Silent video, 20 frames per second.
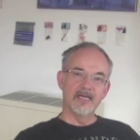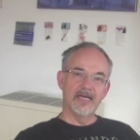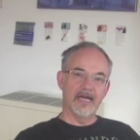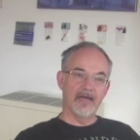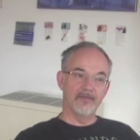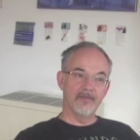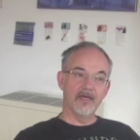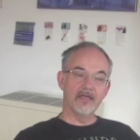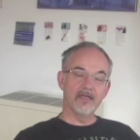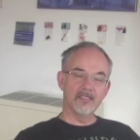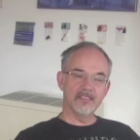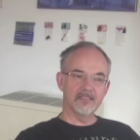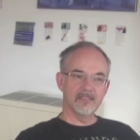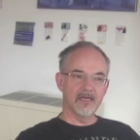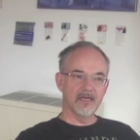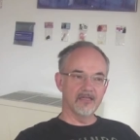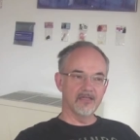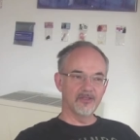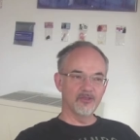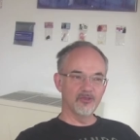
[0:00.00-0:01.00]
And then I
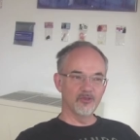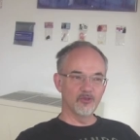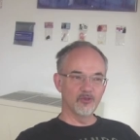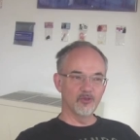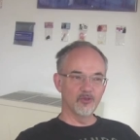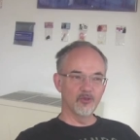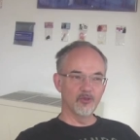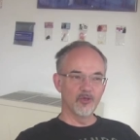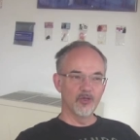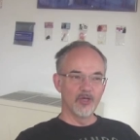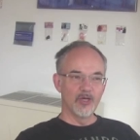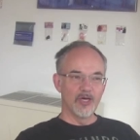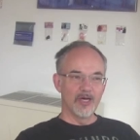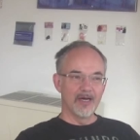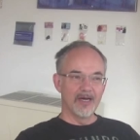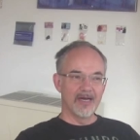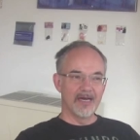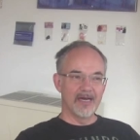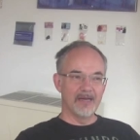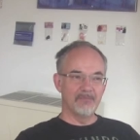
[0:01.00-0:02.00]
started to,
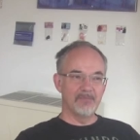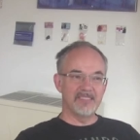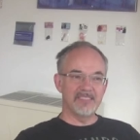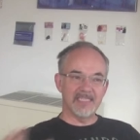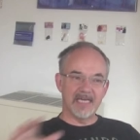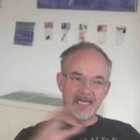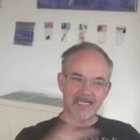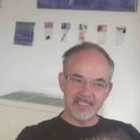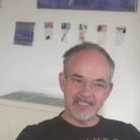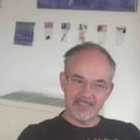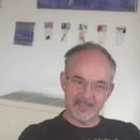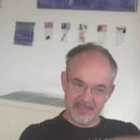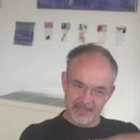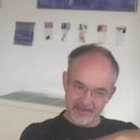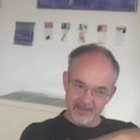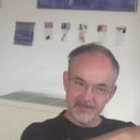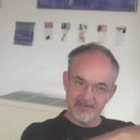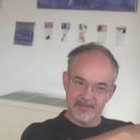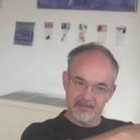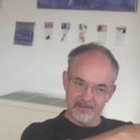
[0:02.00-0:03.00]

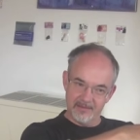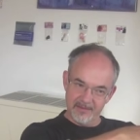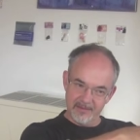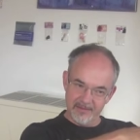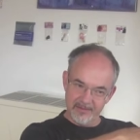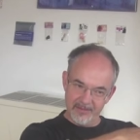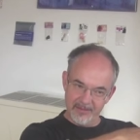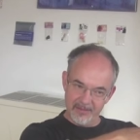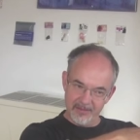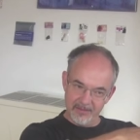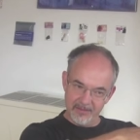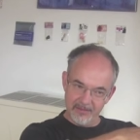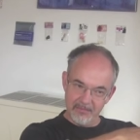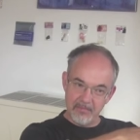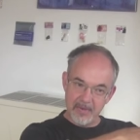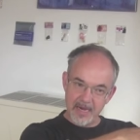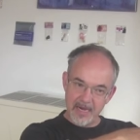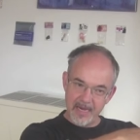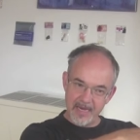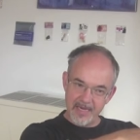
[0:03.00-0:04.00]
besides
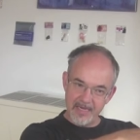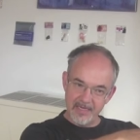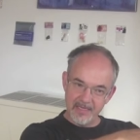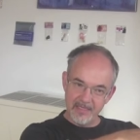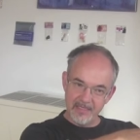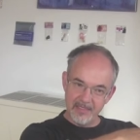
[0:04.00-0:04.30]
my